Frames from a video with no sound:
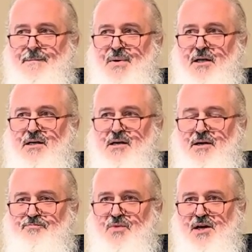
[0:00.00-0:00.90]
But
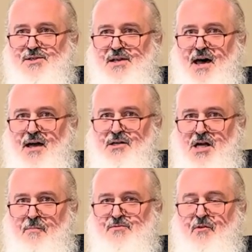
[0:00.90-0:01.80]
Assad
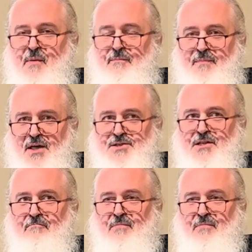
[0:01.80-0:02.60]
comes from a Muslim